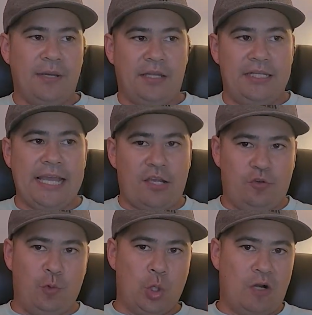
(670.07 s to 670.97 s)
about the
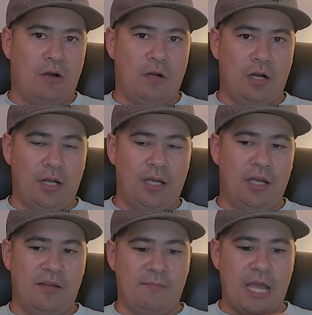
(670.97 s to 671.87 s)
actual car,
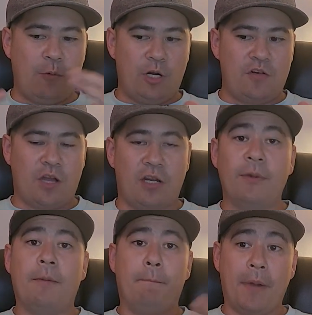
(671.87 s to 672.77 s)
I want to talk
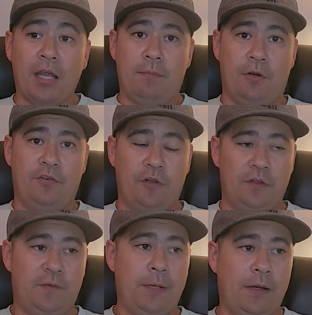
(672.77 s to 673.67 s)
about my
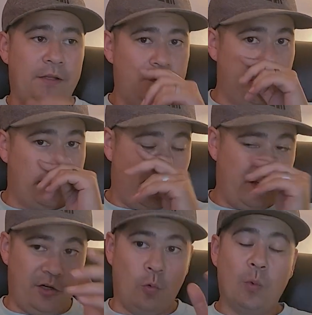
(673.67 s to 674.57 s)
personal experience with it.
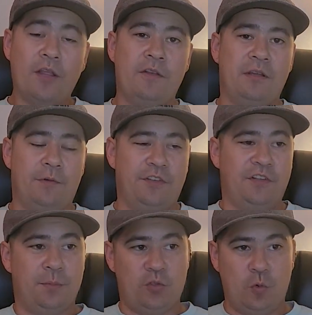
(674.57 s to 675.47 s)
What are the
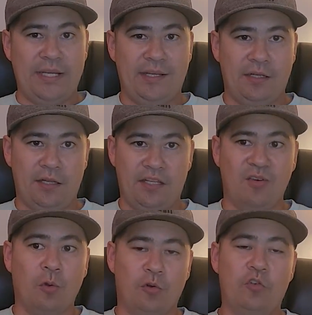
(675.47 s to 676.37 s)
differences between
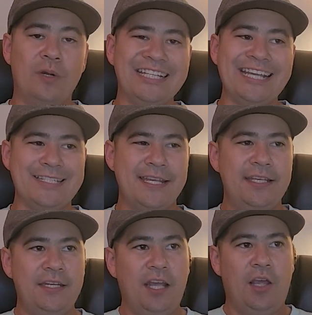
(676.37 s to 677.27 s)
the older
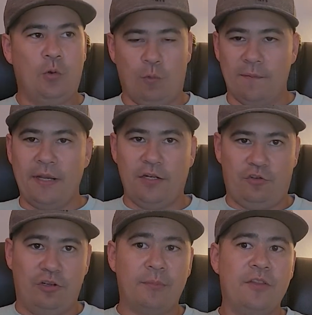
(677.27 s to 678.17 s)
2018, what made
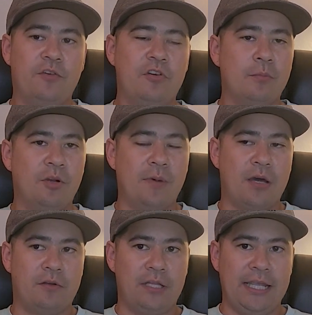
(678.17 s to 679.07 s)
us jump to the turbo
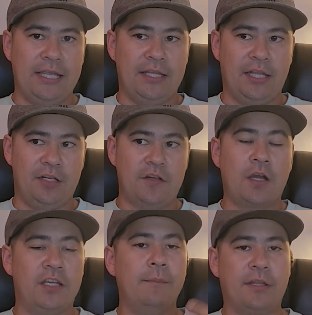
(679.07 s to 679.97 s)
model, and then
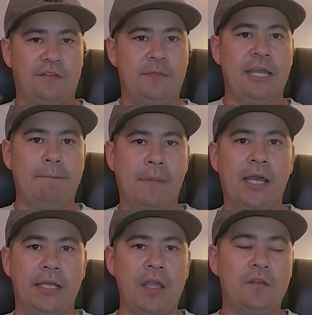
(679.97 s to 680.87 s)
talking about some of that
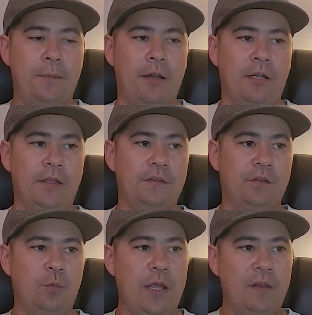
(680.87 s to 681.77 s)
buying experience
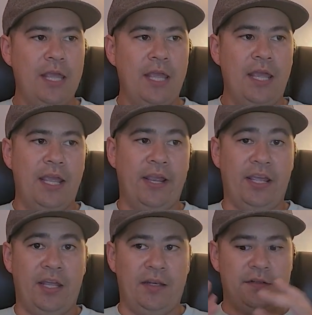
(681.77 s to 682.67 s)
as well.
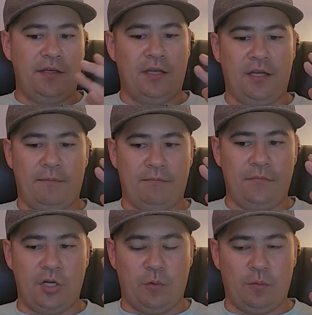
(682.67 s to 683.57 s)
And
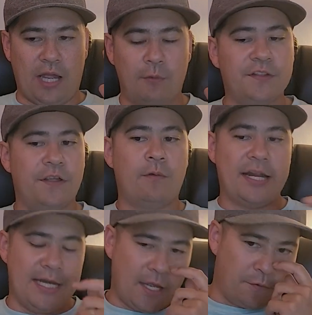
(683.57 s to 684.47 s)
I would say
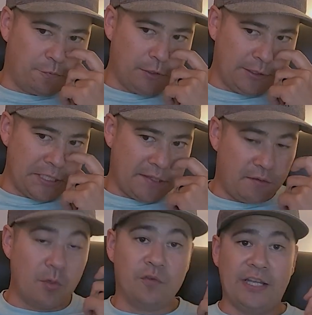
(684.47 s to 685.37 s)
right now is really not
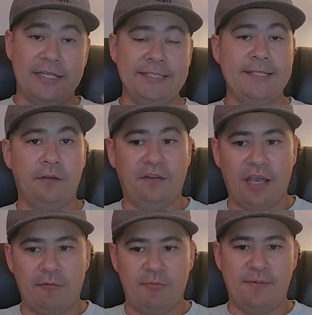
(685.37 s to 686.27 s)
the most ideal
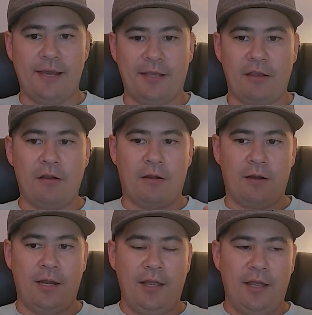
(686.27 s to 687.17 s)
time to be buying a
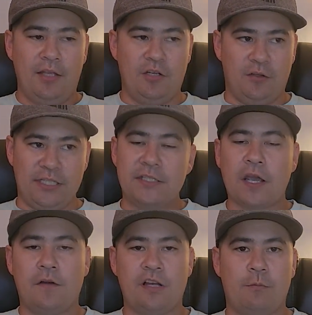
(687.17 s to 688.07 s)
car. The
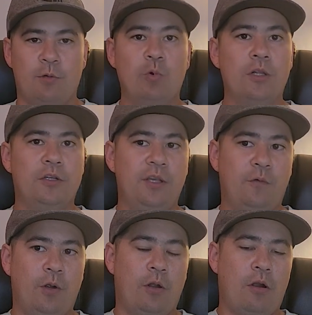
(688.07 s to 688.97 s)
entire time we were
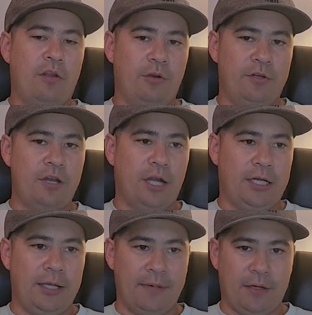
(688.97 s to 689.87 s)
looking for a car, they were
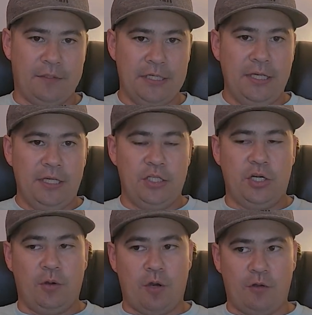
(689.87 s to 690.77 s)
talking about
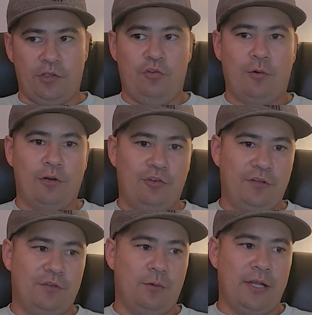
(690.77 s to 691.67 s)
all these
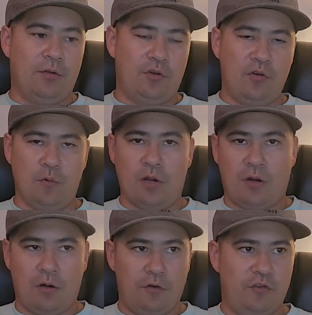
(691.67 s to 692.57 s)
shortages around new
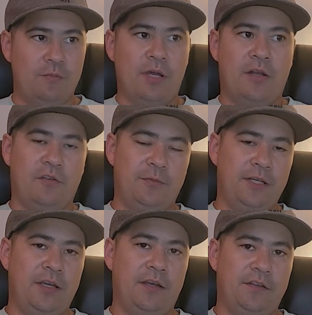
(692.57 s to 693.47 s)
cars, new models
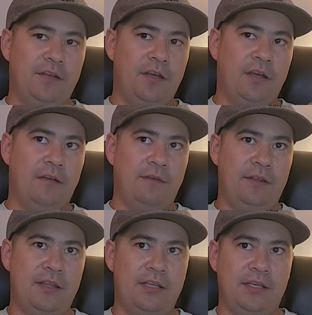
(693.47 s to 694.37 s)
because of
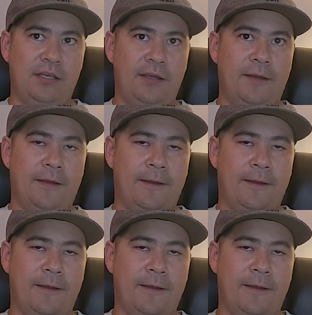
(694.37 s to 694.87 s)
the